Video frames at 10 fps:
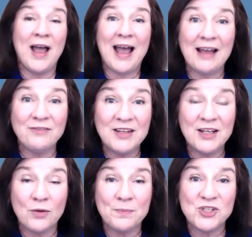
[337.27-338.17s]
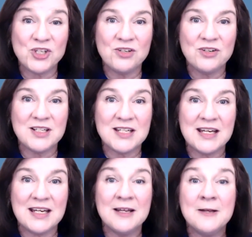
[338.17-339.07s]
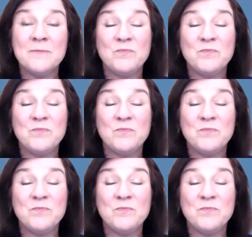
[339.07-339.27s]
having the opportunity